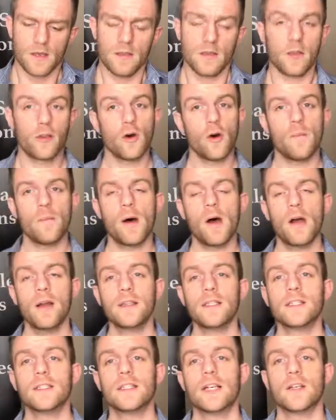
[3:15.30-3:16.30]
The thought
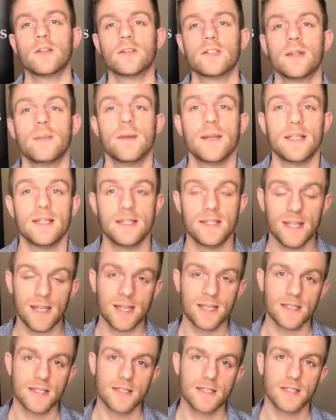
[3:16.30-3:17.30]
behind this sales snippet is
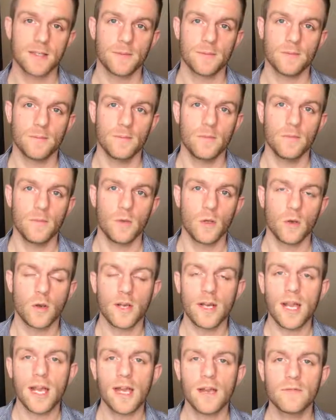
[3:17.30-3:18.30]
this. You're
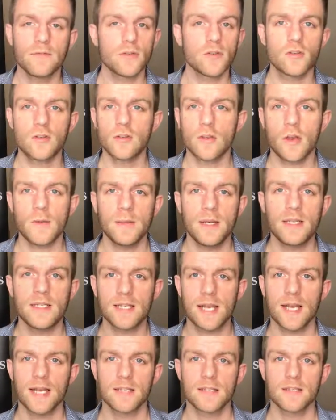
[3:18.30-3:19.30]
going to have so many
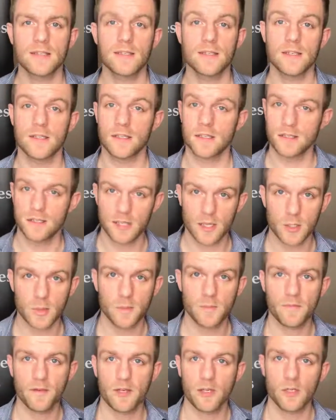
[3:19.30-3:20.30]
tasks as a sales
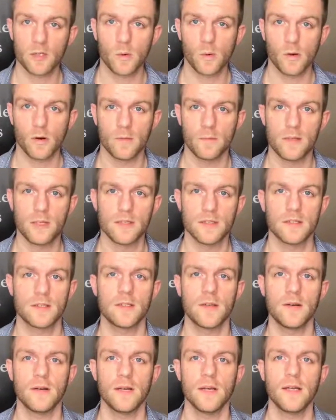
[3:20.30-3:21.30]
professional or a business
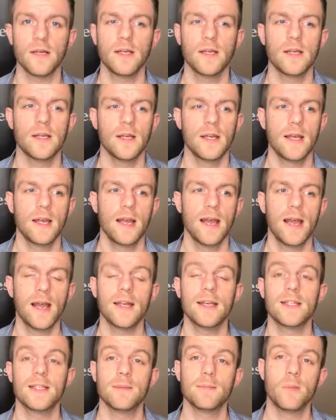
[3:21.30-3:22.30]
owner,
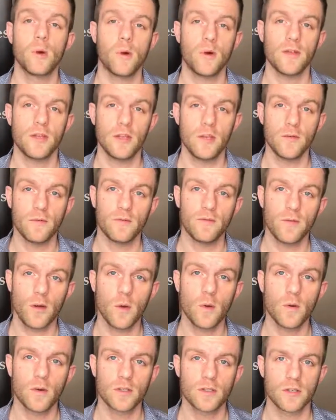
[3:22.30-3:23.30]
and it's important that you
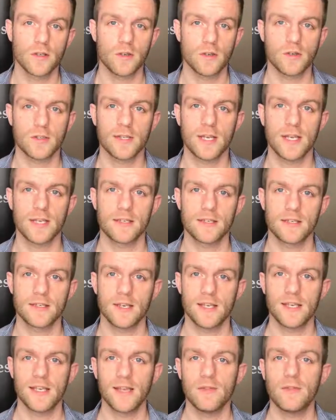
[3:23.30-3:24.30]
focus on those tasks
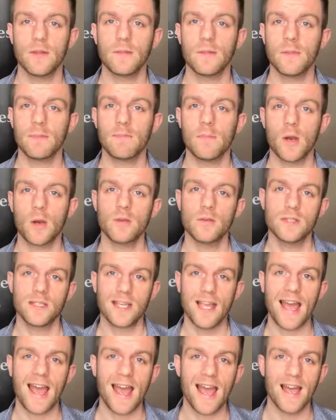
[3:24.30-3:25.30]
and give them the most
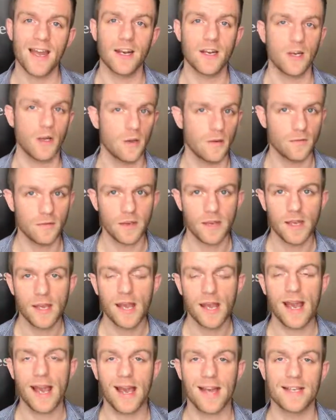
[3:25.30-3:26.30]
care and love
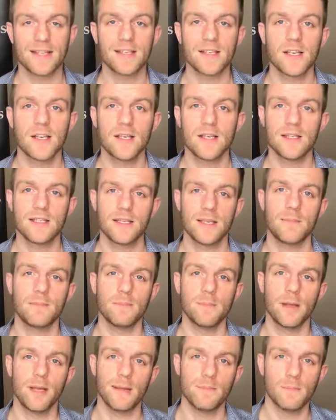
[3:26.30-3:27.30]
as
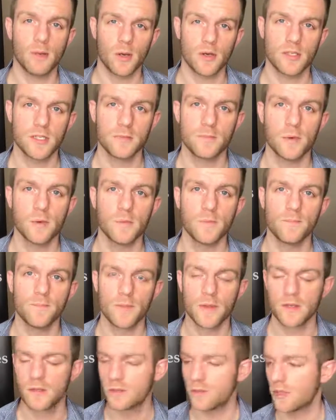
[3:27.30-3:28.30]
simply possible.
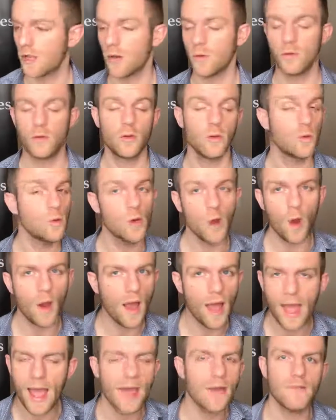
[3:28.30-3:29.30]
So do
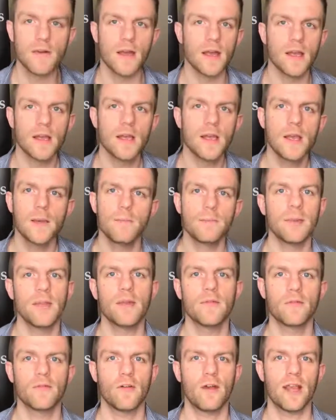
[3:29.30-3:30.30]
not ever be
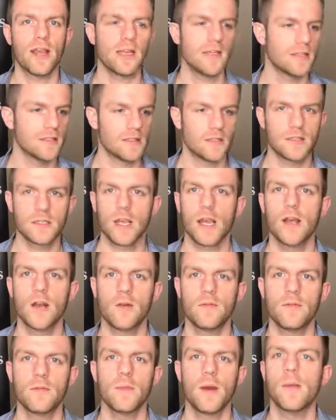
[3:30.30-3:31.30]
afraid to turn
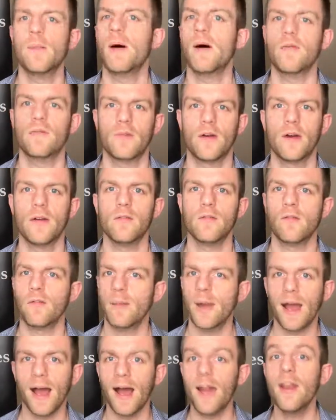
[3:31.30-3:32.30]
off your mobile phone for a
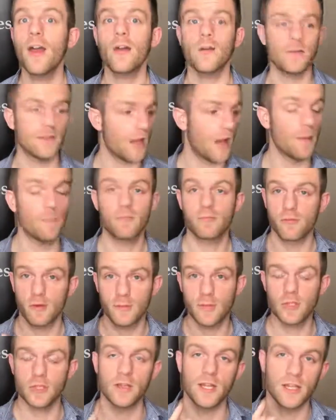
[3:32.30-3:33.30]
bit. I know, I
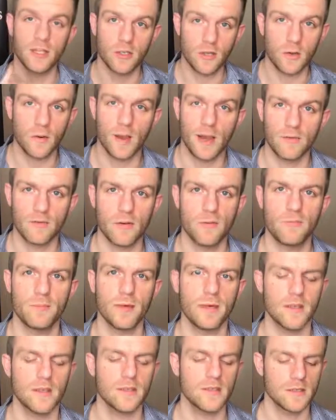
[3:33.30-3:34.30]
promise you they do have off
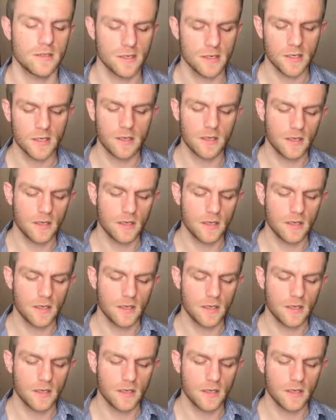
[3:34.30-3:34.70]
buttons.